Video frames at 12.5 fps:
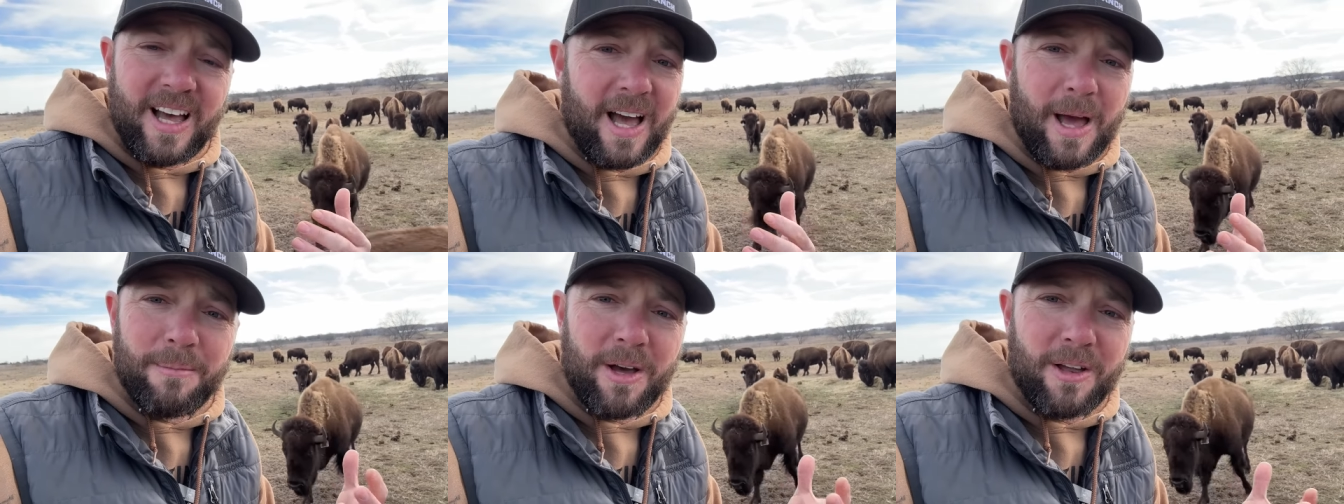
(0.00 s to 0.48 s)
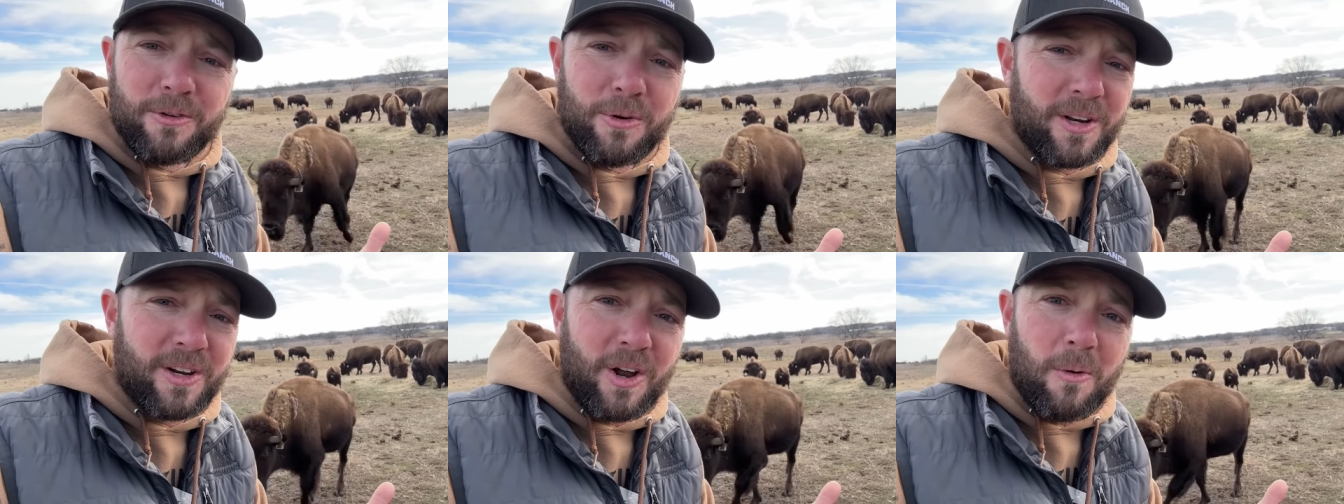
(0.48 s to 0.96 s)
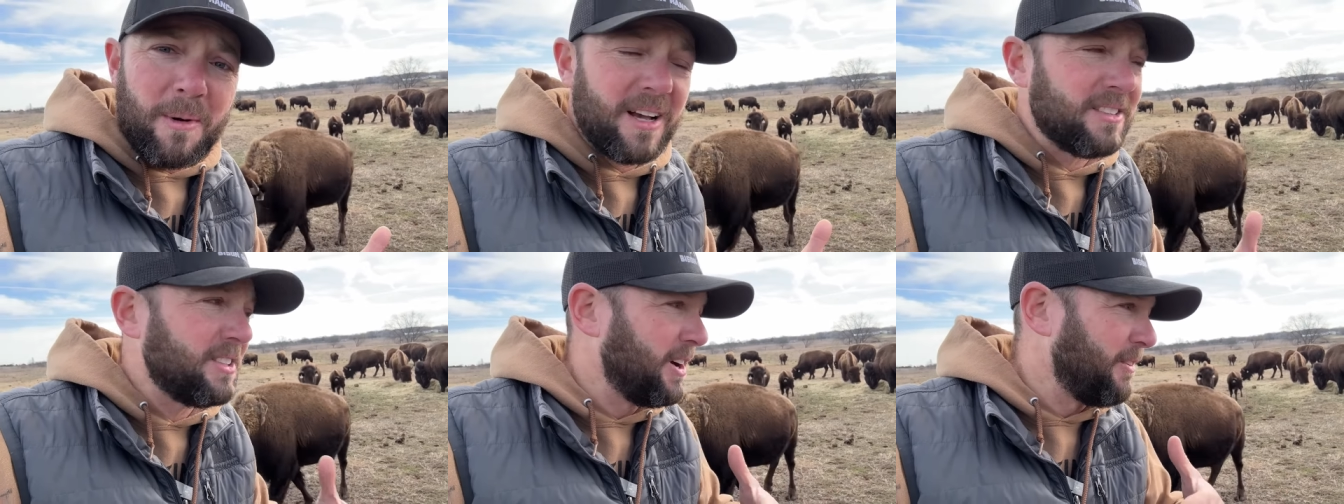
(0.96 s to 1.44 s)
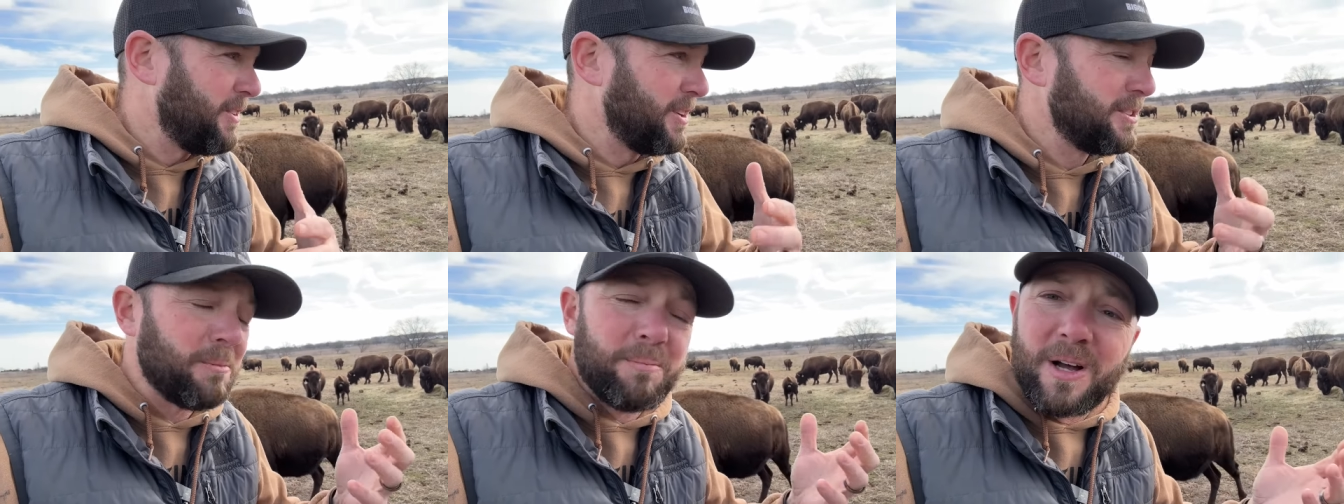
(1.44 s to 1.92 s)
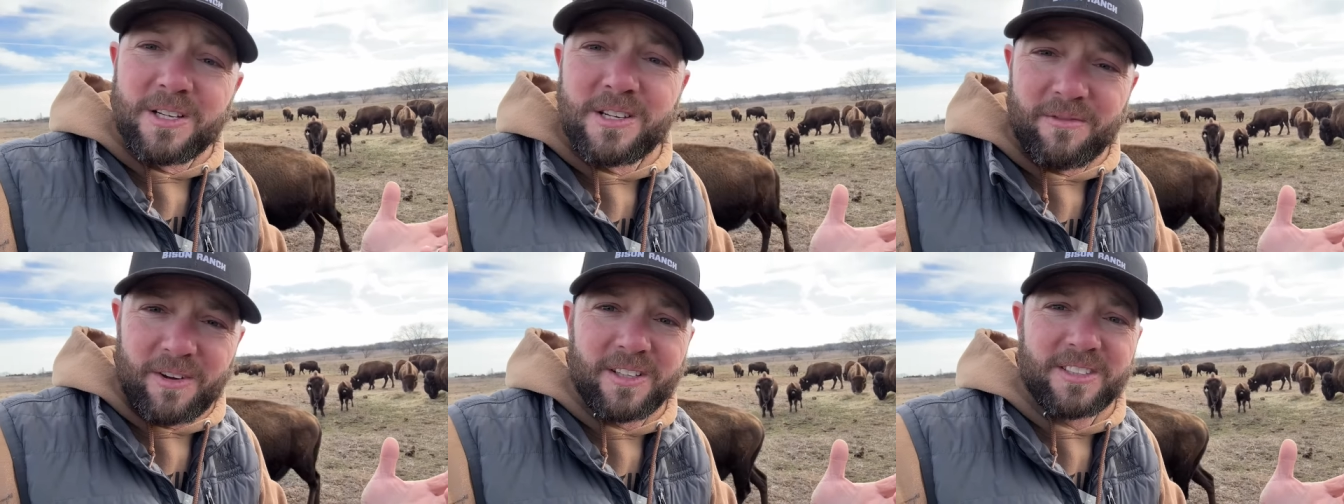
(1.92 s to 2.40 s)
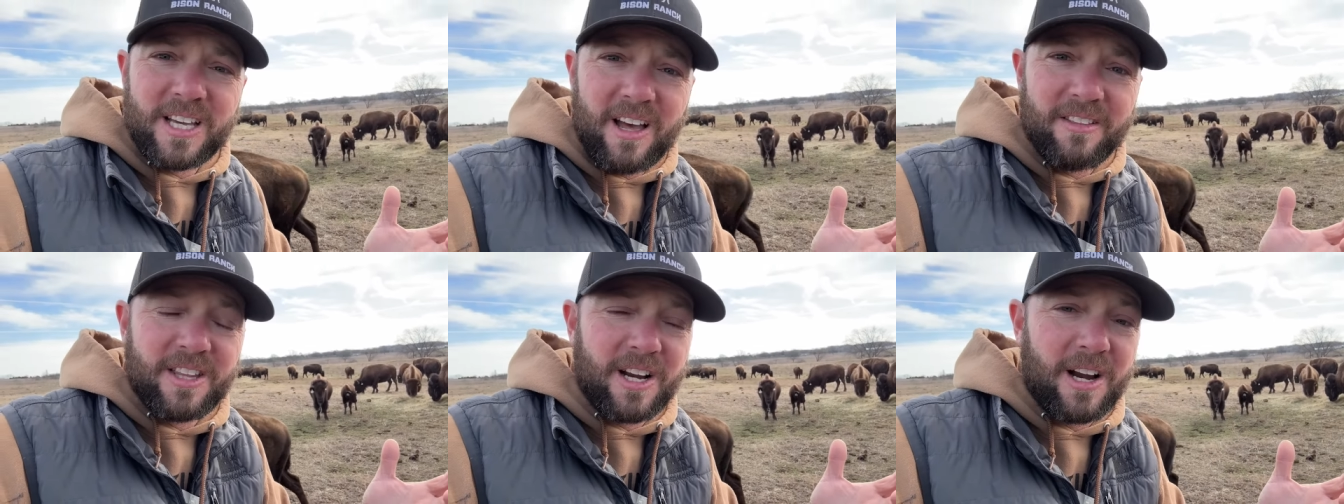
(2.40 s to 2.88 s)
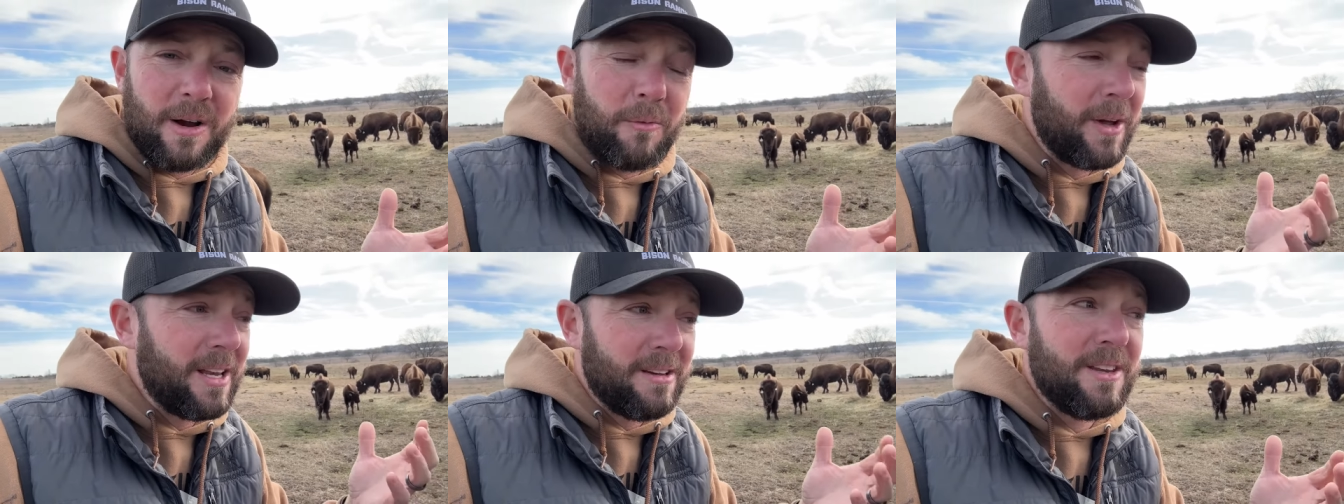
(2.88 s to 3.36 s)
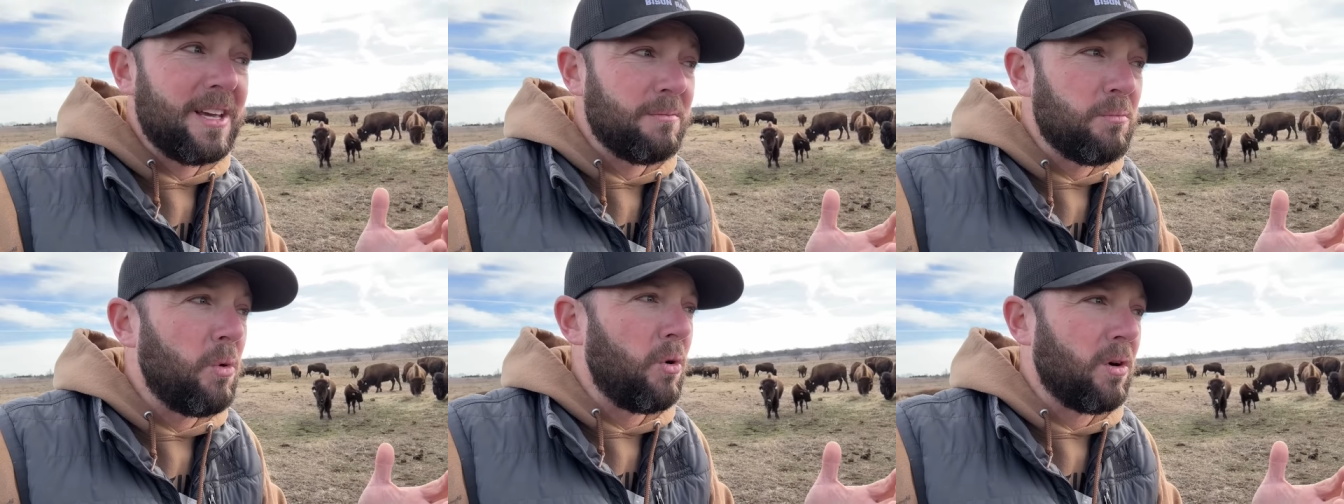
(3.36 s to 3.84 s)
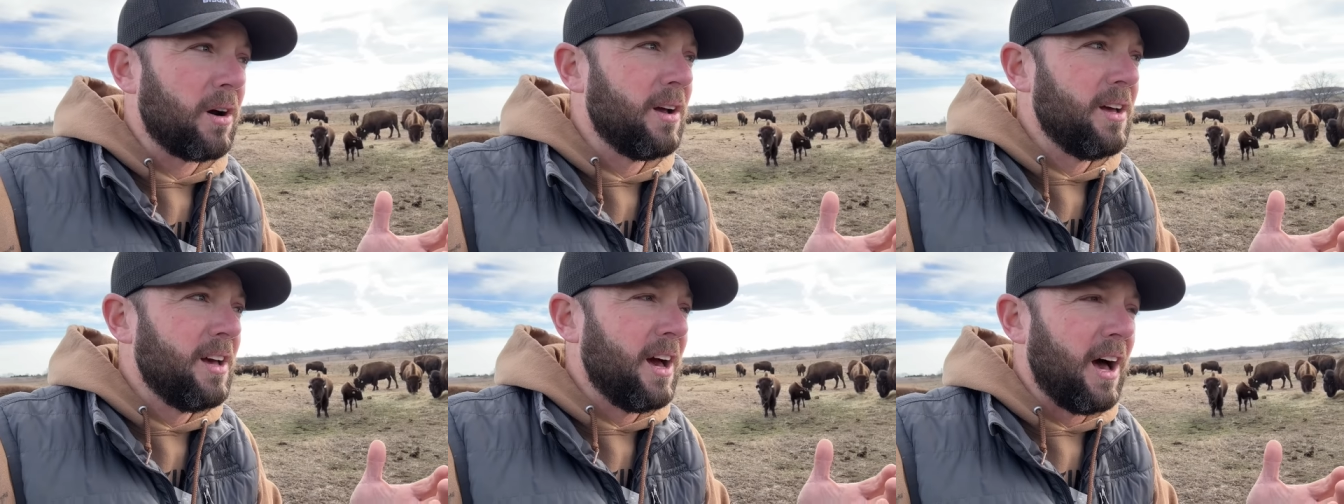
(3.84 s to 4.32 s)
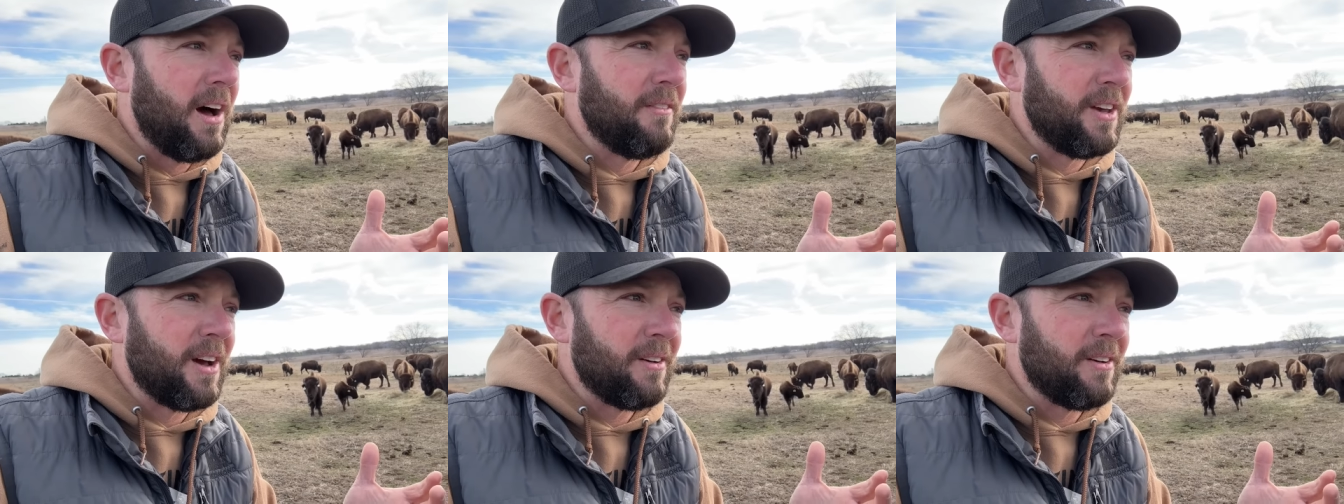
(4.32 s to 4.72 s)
I'm not doing it all myself. There's a bunch of us out there, and we need more of you,